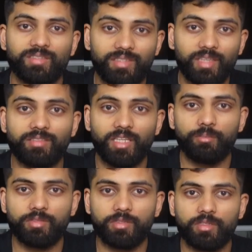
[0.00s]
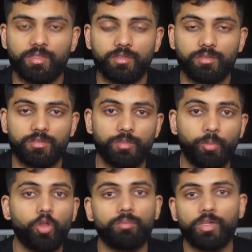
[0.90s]
6 tips to
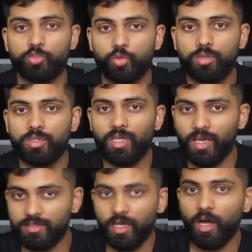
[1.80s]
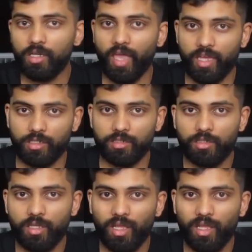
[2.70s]
put on muscle as a hard gainer,